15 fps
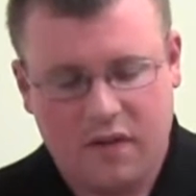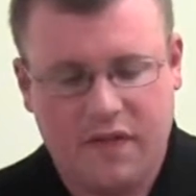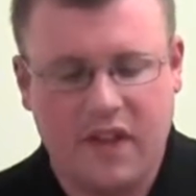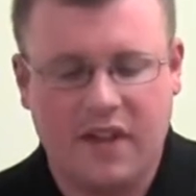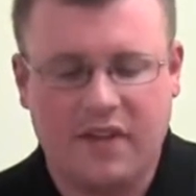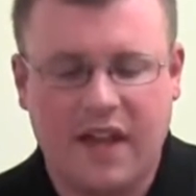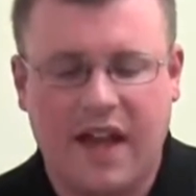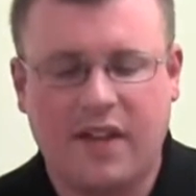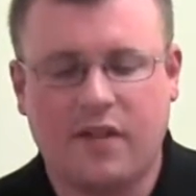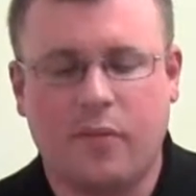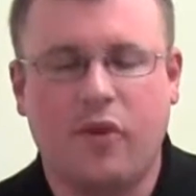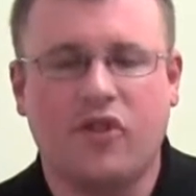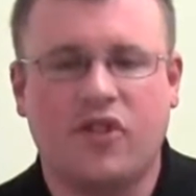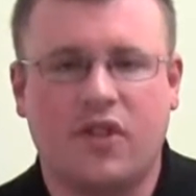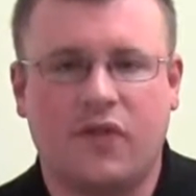This has
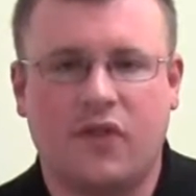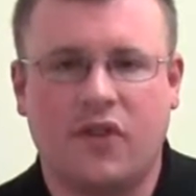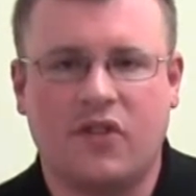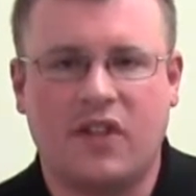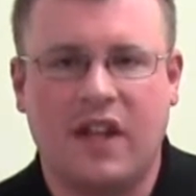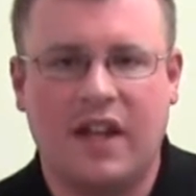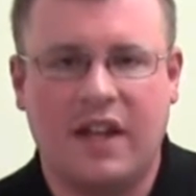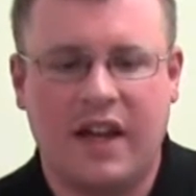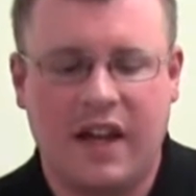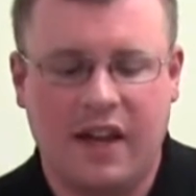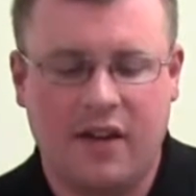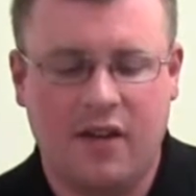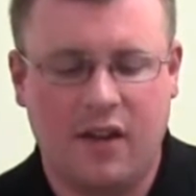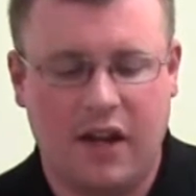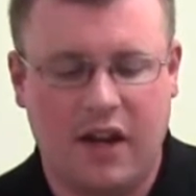emergency first aid
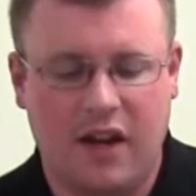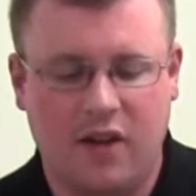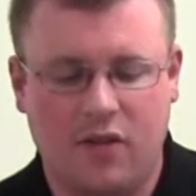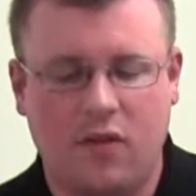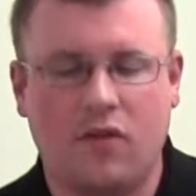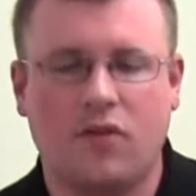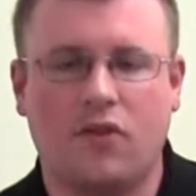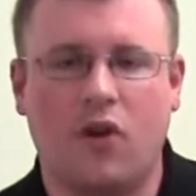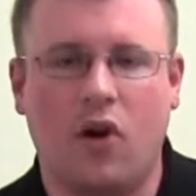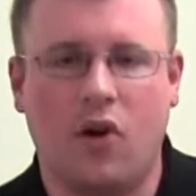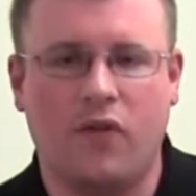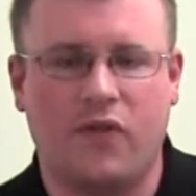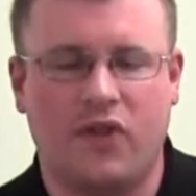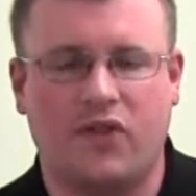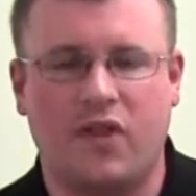guide in it, so
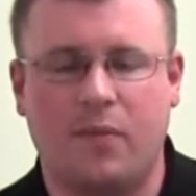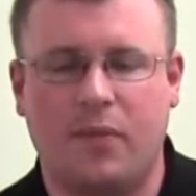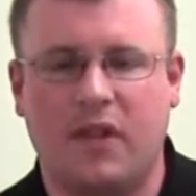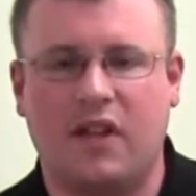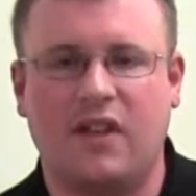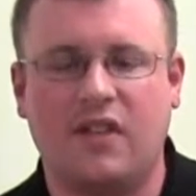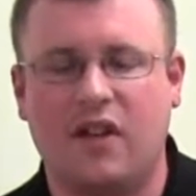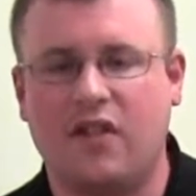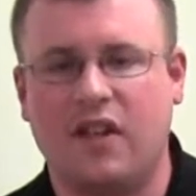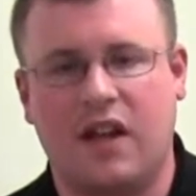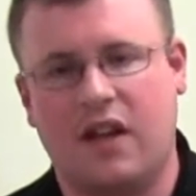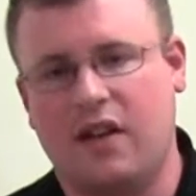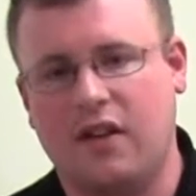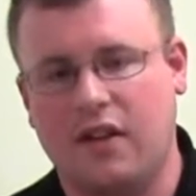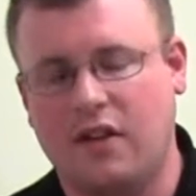if there's something in there that
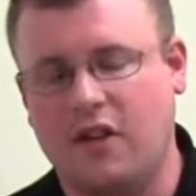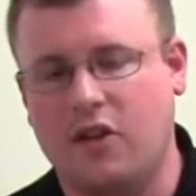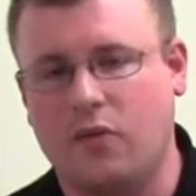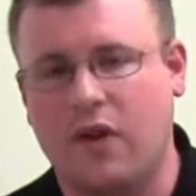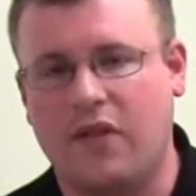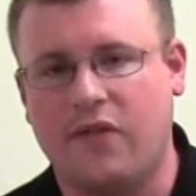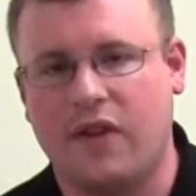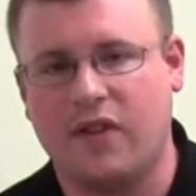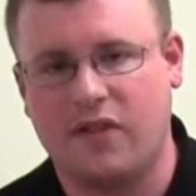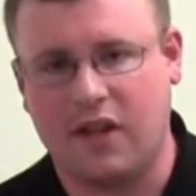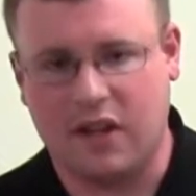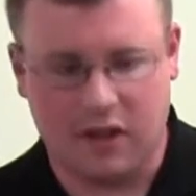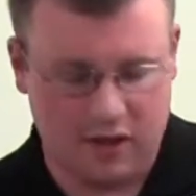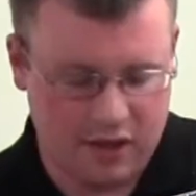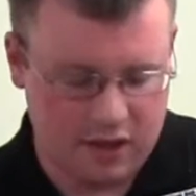I need to reference, I
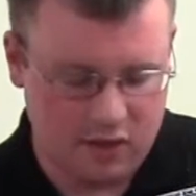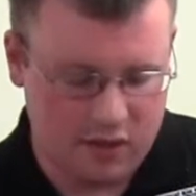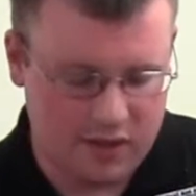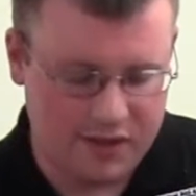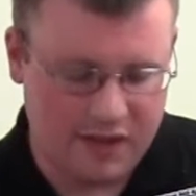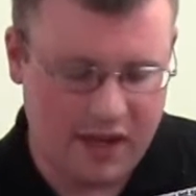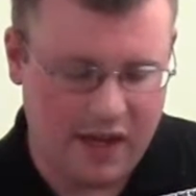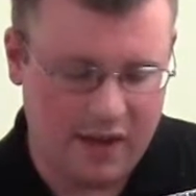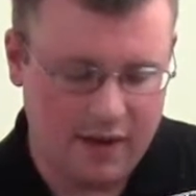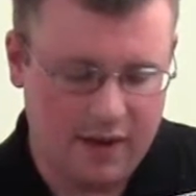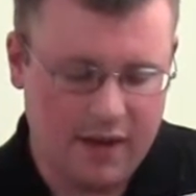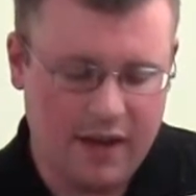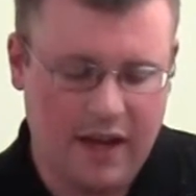can take a look at that.